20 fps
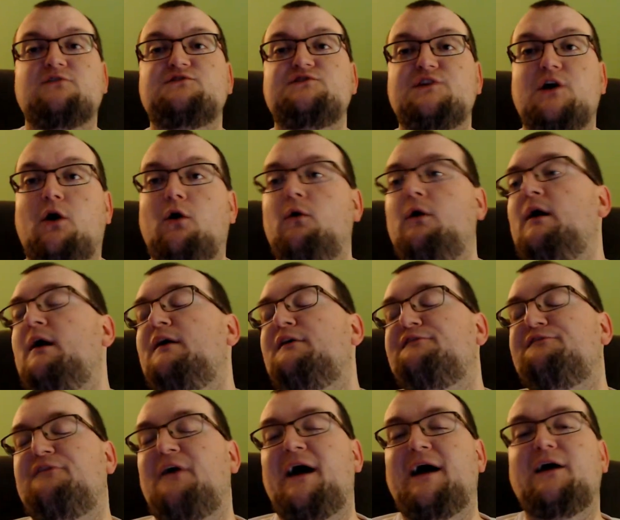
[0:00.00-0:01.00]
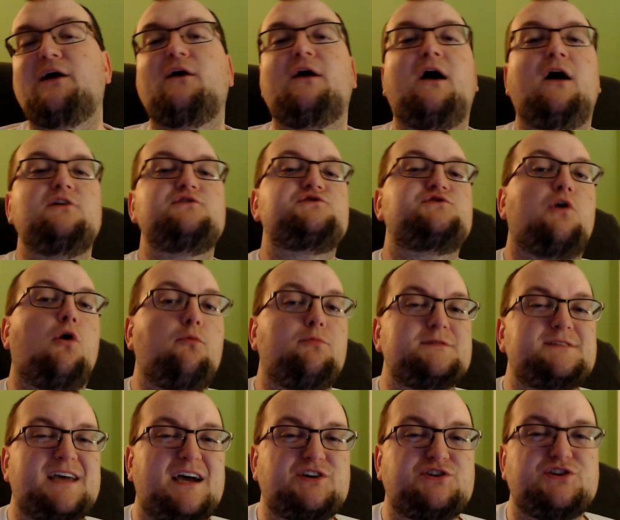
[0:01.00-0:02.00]
So Fire, sole
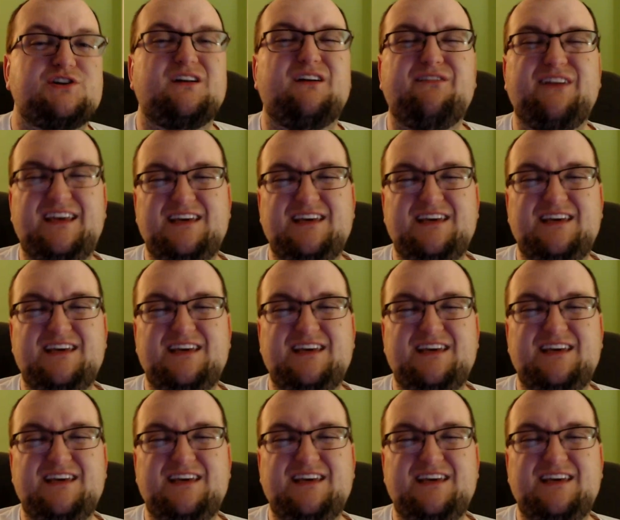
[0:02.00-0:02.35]
possession of